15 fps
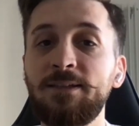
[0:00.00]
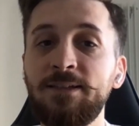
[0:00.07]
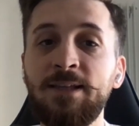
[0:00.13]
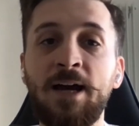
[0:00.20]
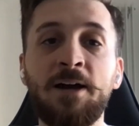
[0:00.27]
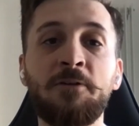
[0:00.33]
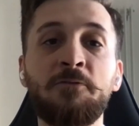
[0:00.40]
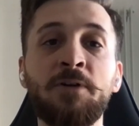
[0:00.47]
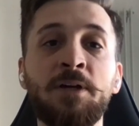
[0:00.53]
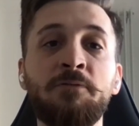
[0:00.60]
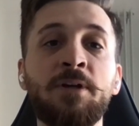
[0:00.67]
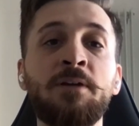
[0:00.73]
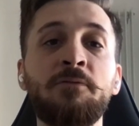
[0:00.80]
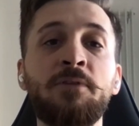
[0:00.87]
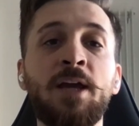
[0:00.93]
yeah,
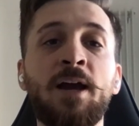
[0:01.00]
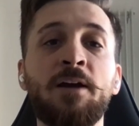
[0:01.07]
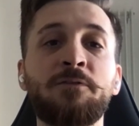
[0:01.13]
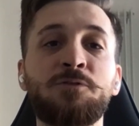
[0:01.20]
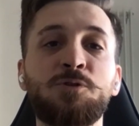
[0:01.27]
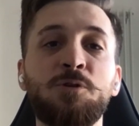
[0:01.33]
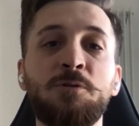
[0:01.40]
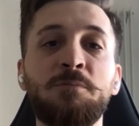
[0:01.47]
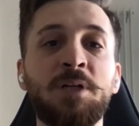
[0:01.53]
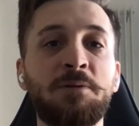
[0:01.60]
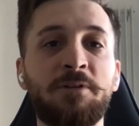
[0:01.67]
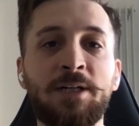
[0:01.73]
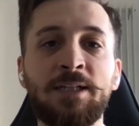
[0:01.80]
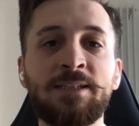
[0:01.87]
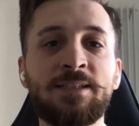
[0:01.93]
we have to
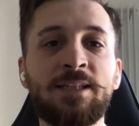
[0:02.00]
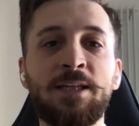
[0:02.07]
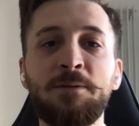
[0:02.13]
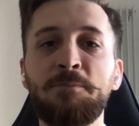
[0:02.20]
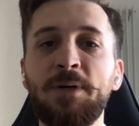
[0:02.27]
minimize the